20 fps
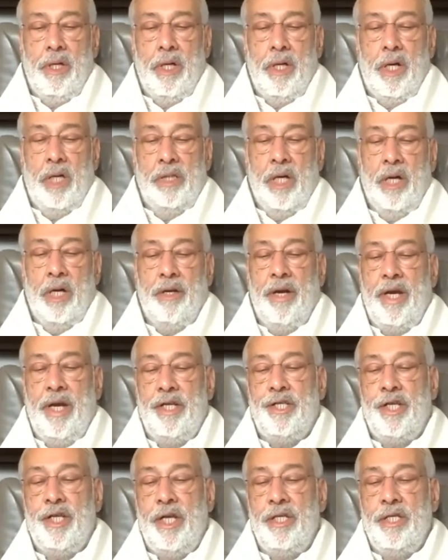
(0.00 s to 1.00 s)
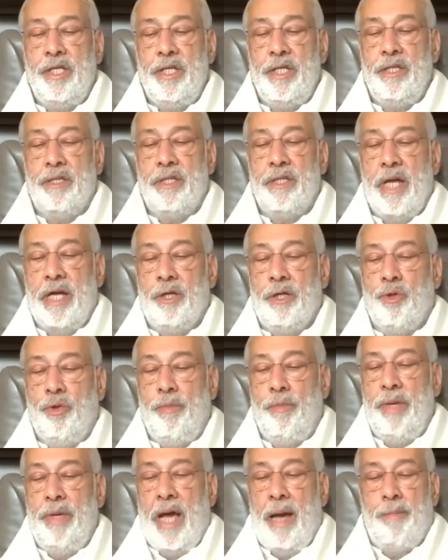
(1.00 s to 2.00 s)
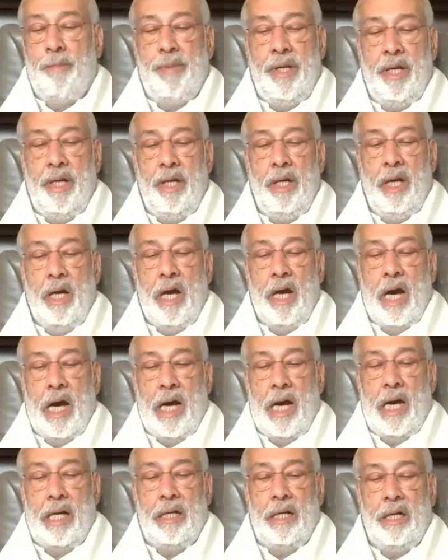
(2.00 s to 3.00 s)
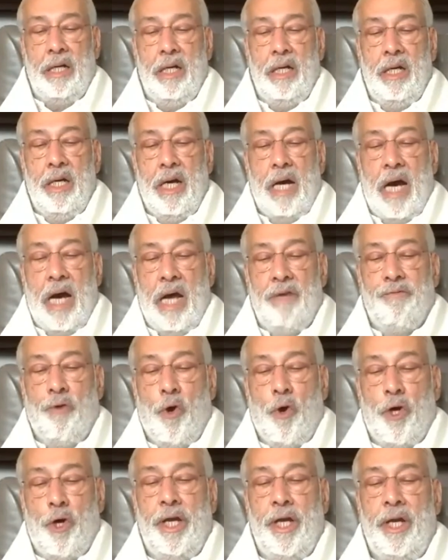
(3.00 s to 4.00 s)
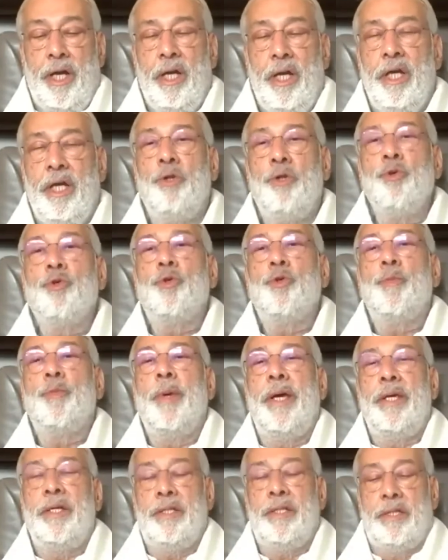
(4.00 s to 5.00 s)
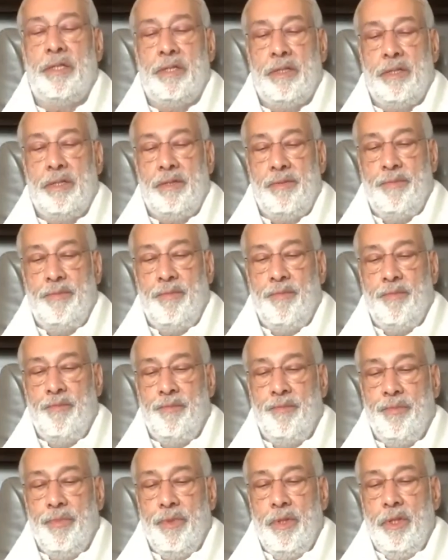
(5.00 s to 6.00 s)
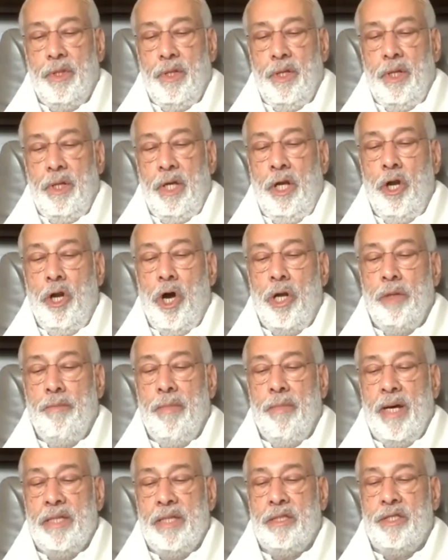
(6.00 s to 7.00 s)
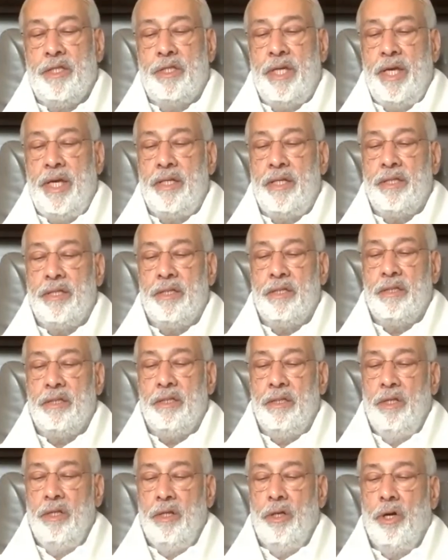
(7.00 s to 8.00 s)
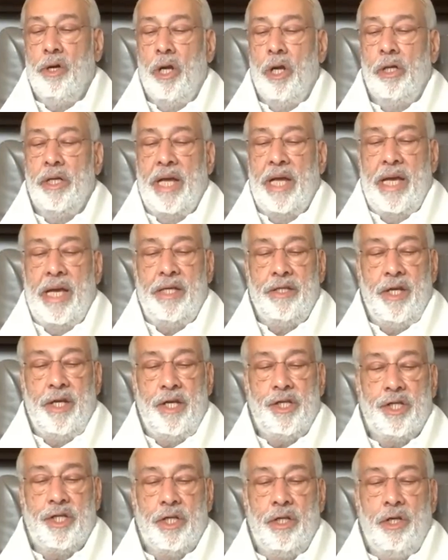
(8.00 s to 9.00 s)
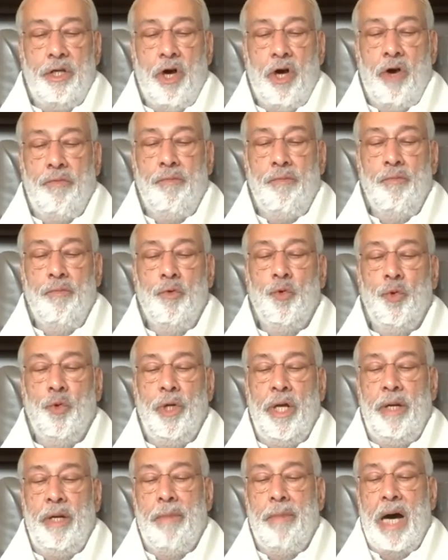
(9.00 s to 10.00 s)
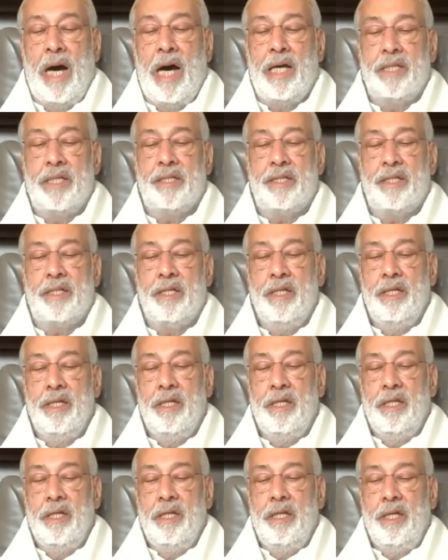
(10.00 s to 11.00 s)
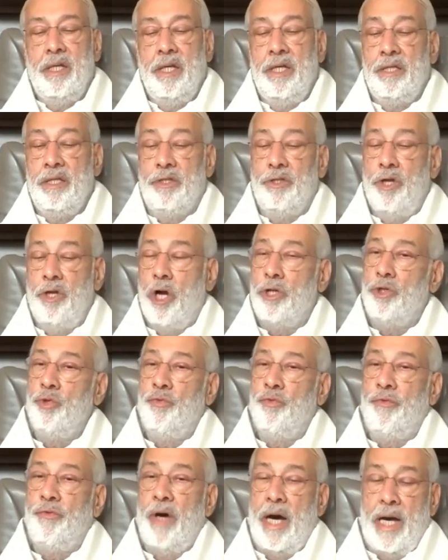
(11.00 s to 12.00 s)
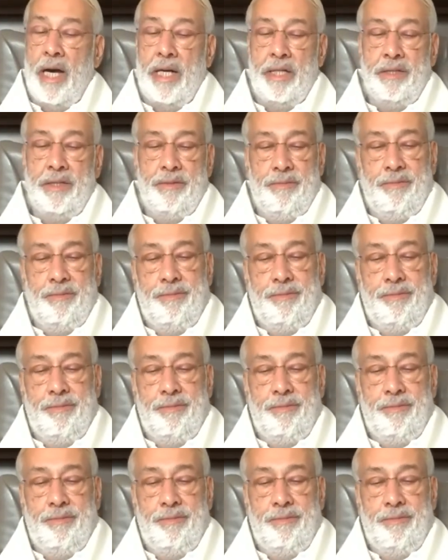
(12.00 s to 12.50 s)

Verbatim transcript: Other great changes that could be happening are our foray into space. Elon Musk says colonization of moon and Mars is not too far.